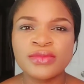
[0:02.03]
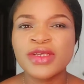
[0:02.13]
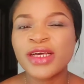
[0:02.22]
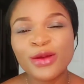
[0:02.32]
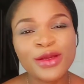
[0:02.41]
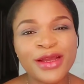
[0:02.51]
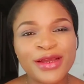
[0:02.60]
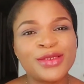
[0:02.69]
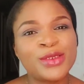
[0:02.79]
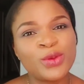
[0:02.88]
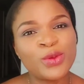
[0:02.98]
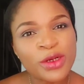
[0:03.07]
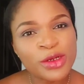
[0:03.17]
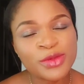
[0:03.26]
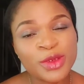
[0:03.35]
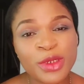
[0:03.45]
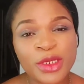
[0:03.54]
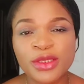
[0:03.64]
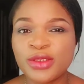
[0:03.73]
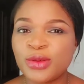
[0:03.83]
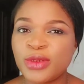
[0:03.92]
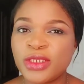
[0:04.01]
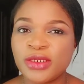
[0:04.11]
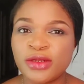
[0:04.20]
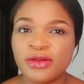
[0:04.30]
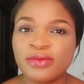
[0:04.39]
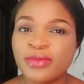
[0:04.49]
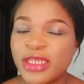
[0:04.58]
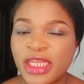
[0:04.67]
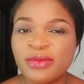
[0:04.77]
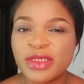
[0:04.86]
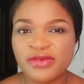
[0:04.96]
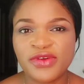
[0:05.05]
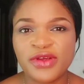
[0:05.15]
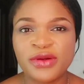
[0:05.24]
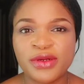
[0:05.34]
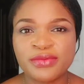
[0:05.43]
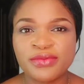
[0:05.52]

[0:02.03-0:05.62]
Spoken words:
Hello guys, you're welcome to my YouTube channel. My name is Vera.